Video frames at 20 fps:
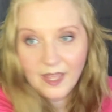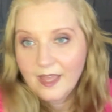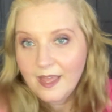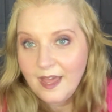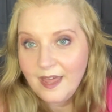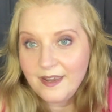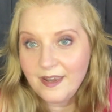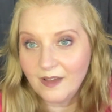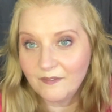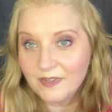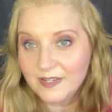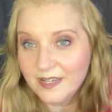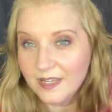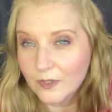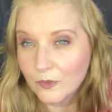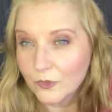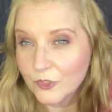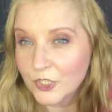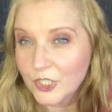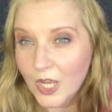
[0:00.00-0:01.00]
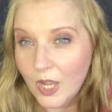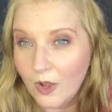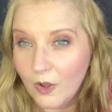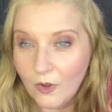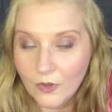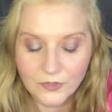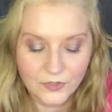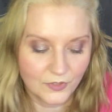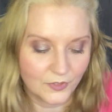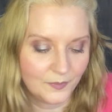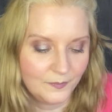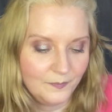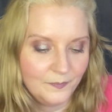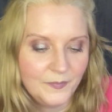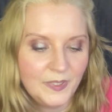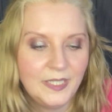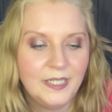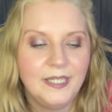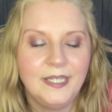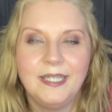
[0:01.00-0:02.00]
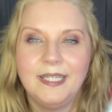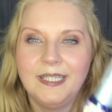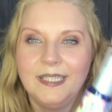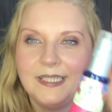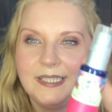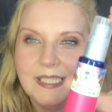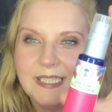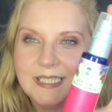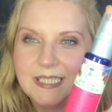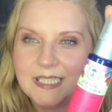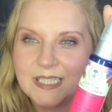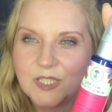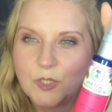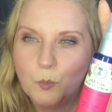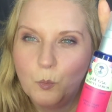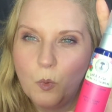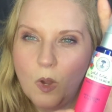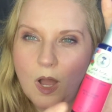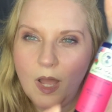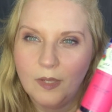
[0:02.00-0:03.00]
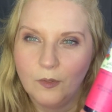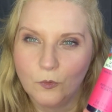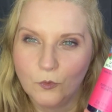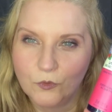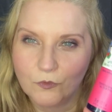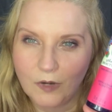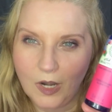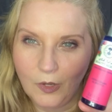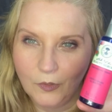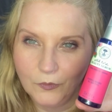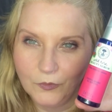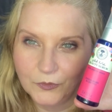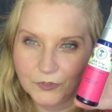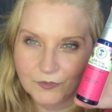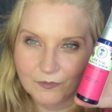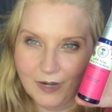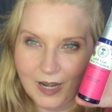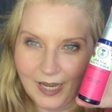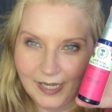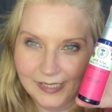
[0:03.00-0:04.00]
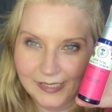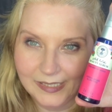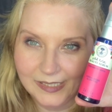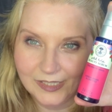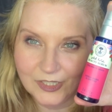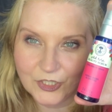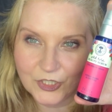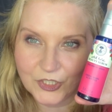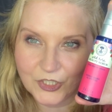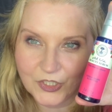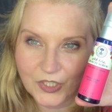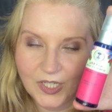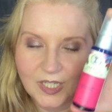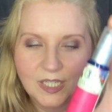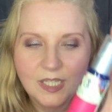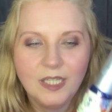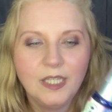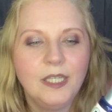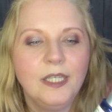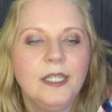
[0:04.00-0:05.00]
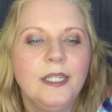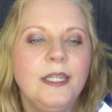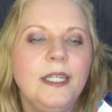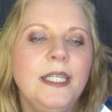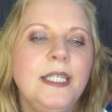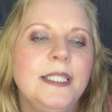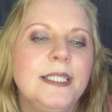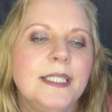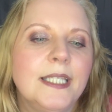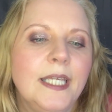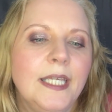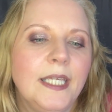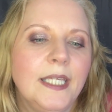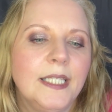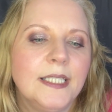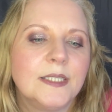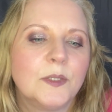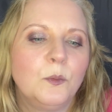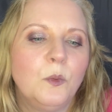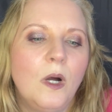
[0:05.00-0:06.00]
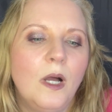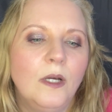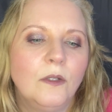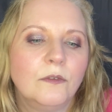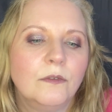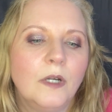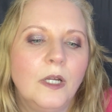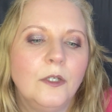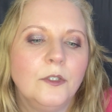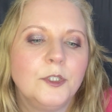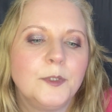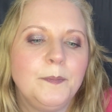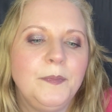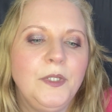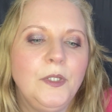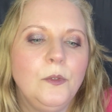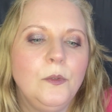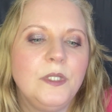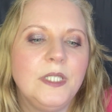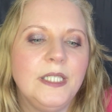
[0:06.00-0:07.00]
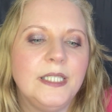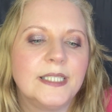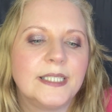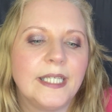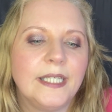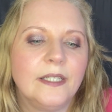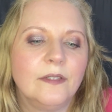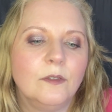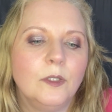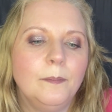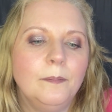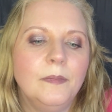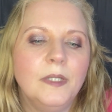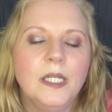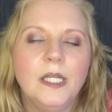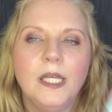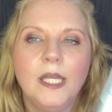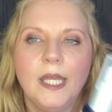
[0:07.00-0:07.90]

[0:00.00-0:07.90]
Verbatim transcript: Another Neal's Yard. This is the Wild Rose range. This is Wild Rose Beauty Serum.